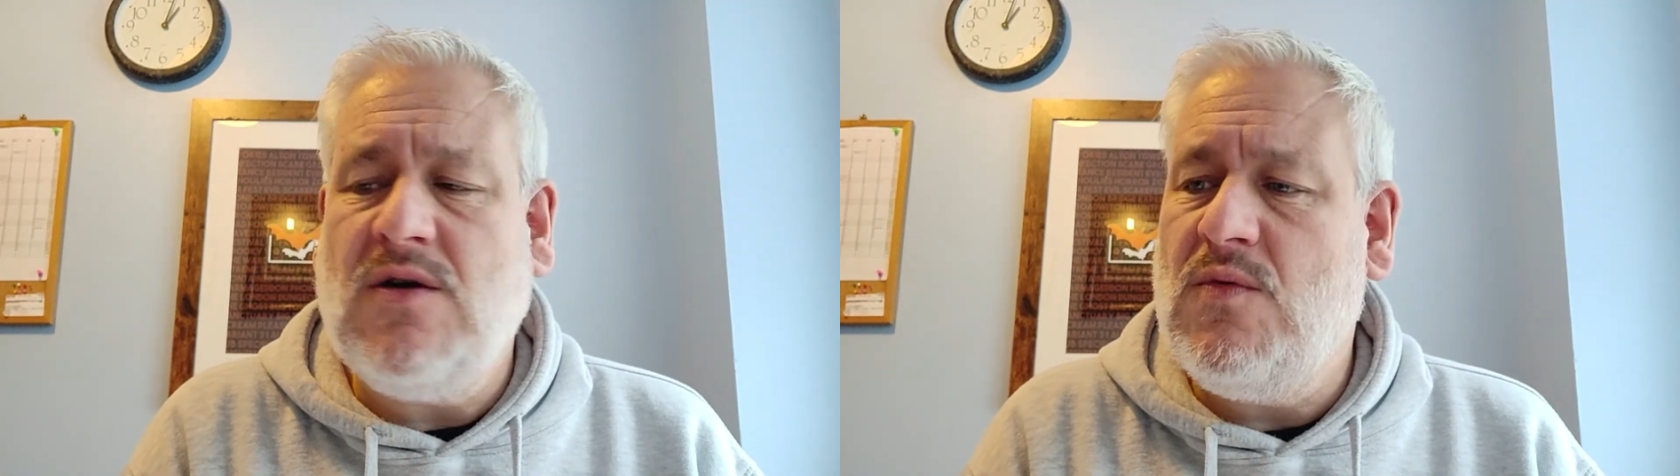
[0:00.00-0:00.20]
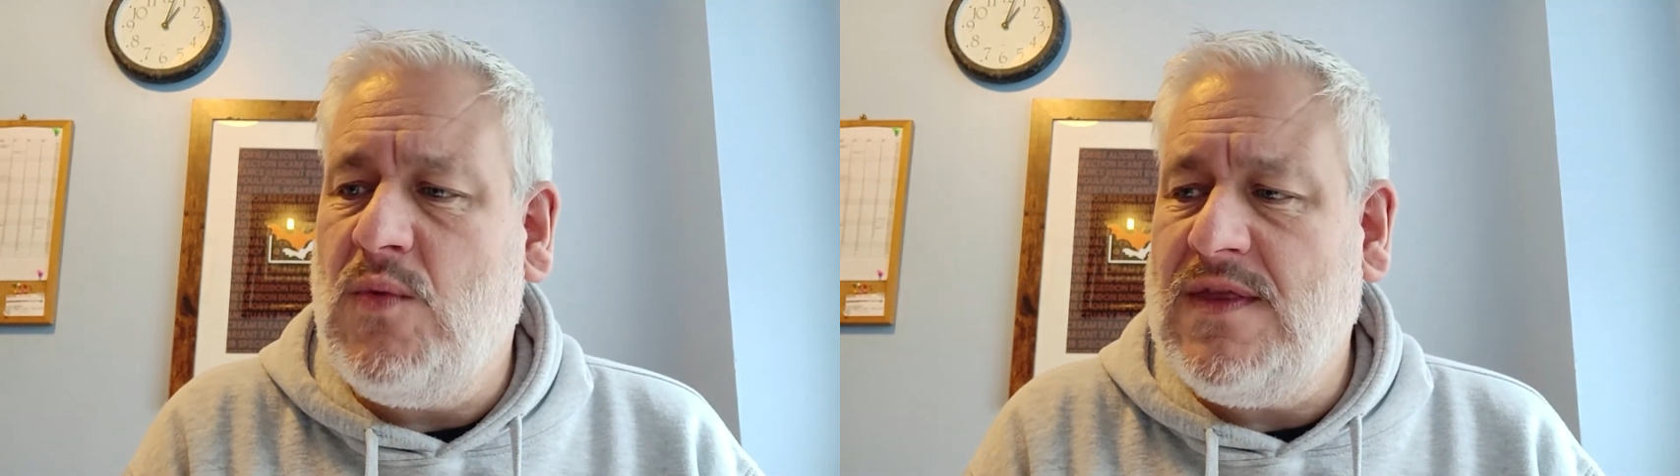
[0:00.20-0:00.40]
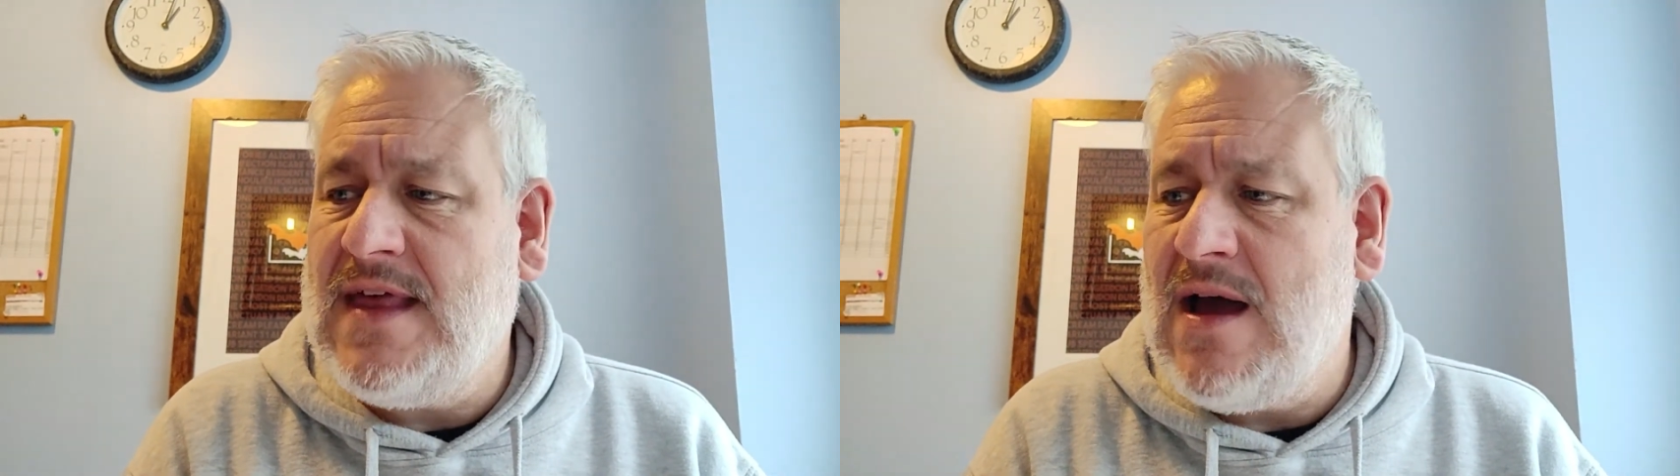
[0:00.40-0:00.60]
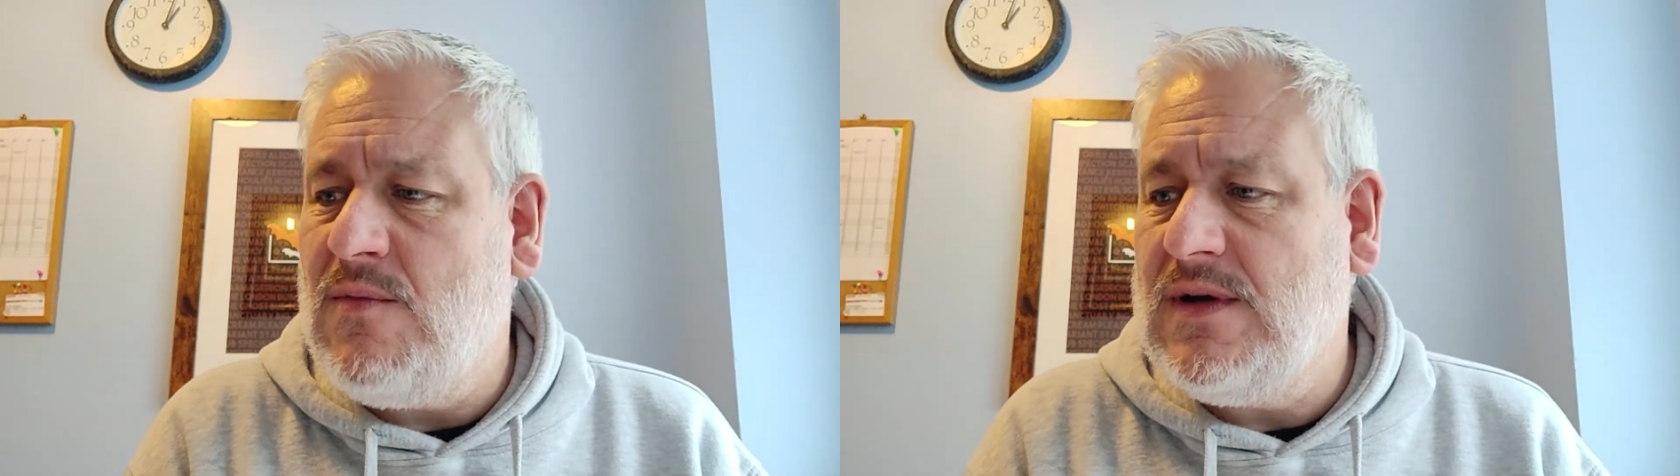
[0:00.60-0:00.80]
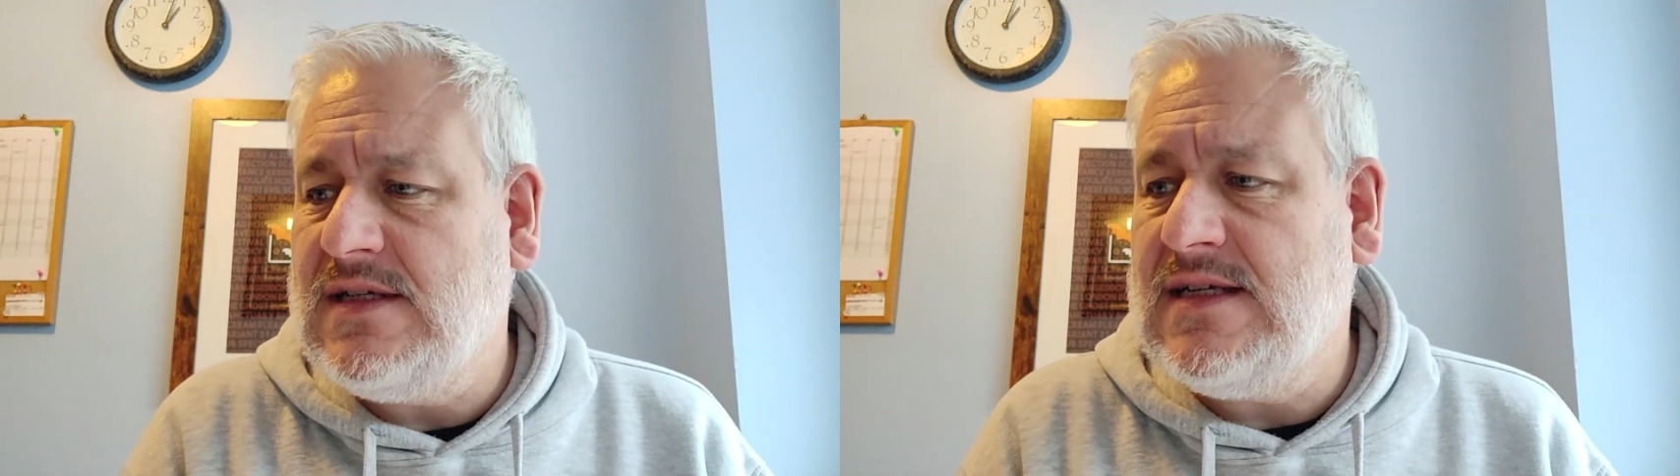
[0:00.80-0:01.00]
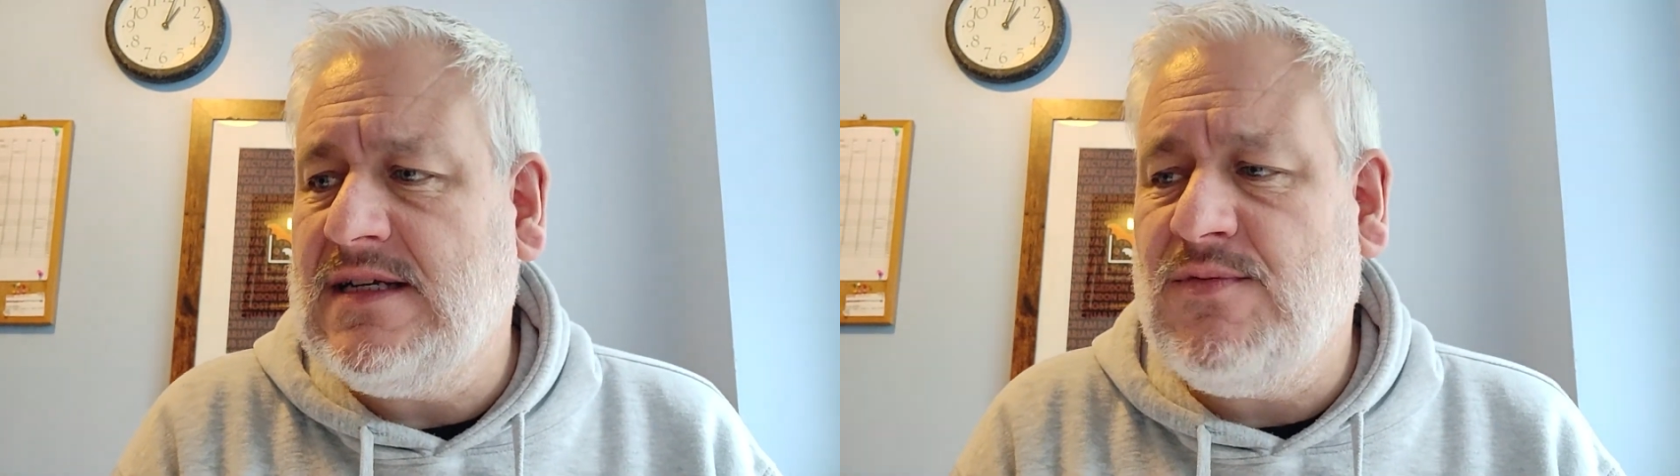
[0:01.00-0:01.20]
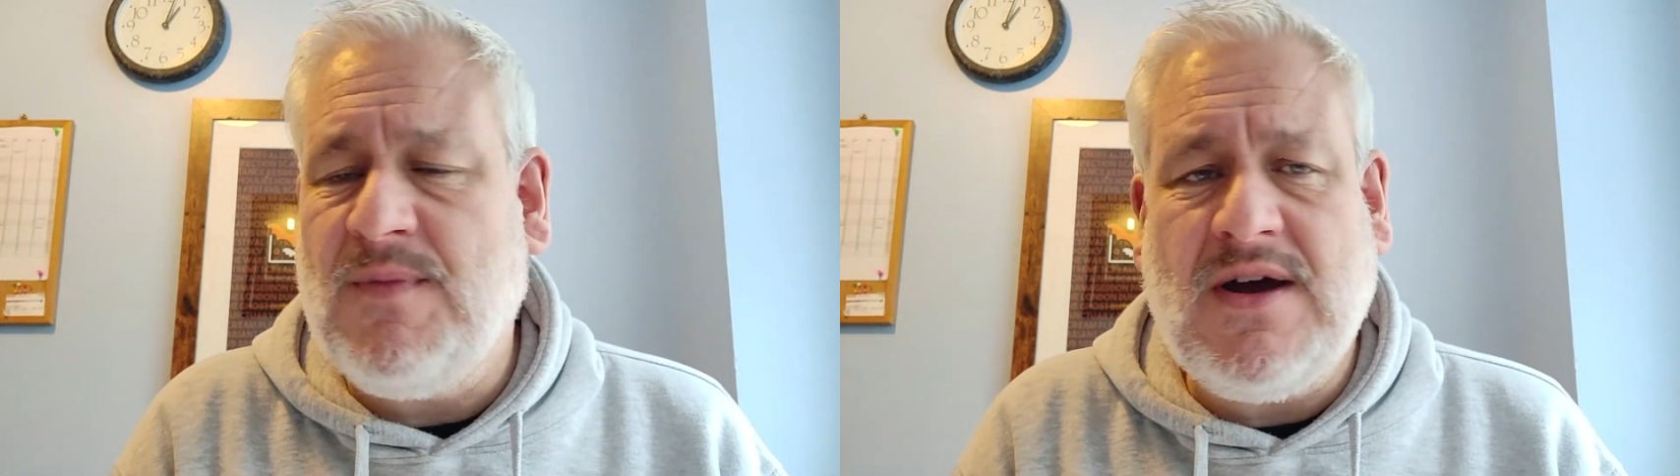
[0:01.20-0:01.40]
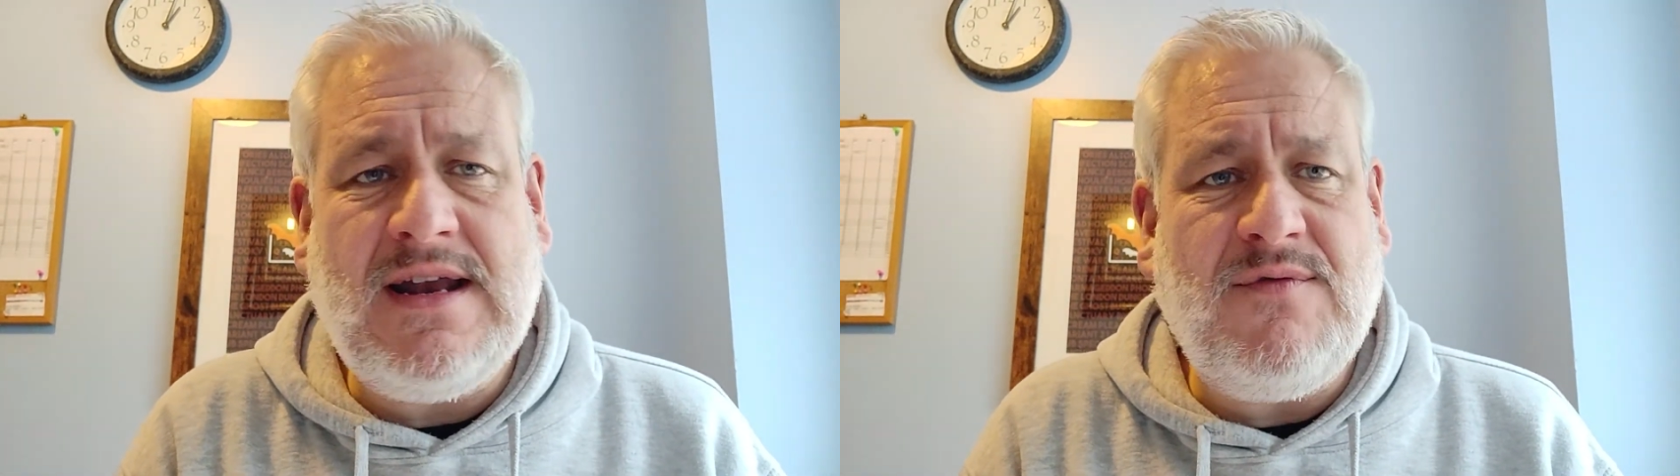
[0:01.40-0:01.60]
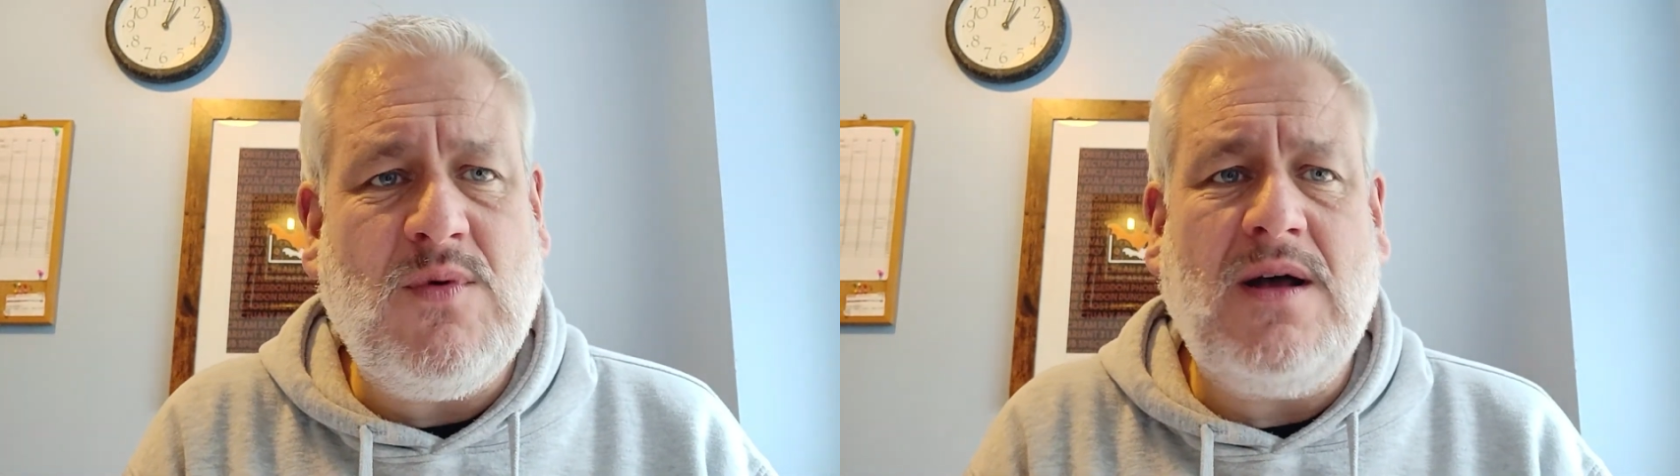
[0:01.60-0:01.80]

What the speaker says: So with that, we just need to remind